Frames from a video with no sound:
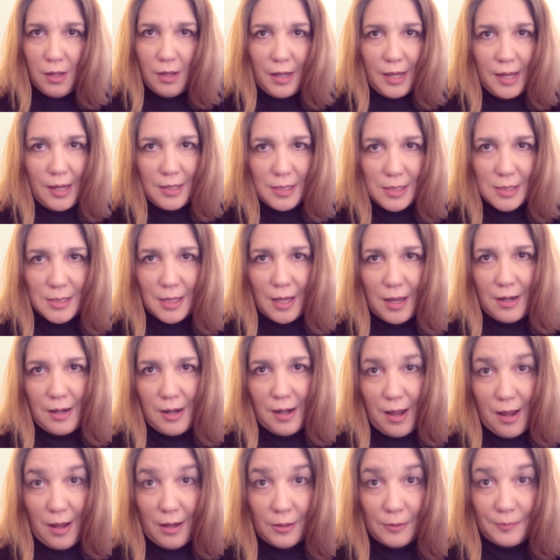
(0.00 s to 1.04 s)
inside and
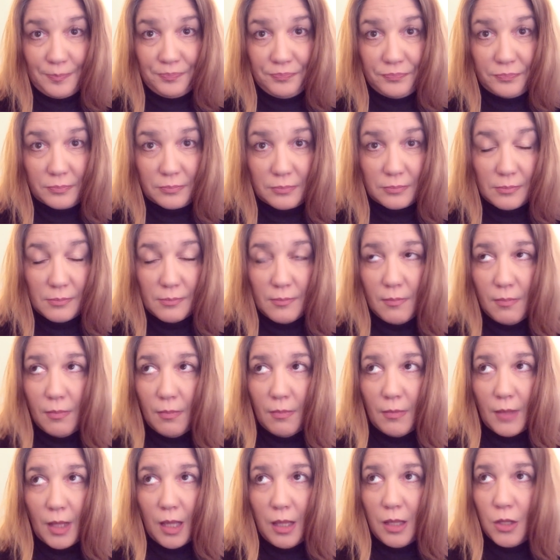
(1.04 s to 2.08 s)
out,
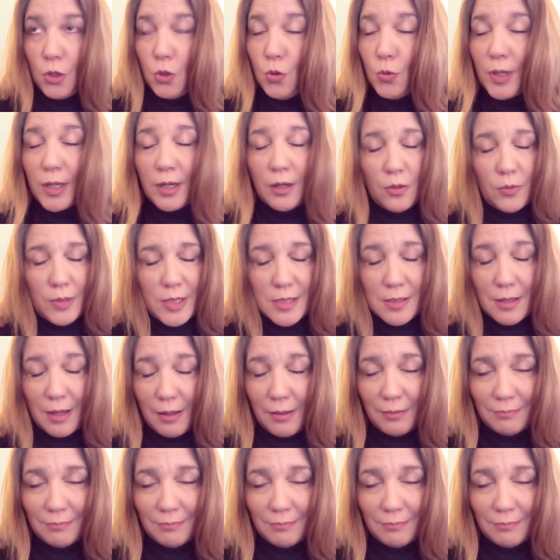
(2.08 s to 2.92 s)
you can always tell,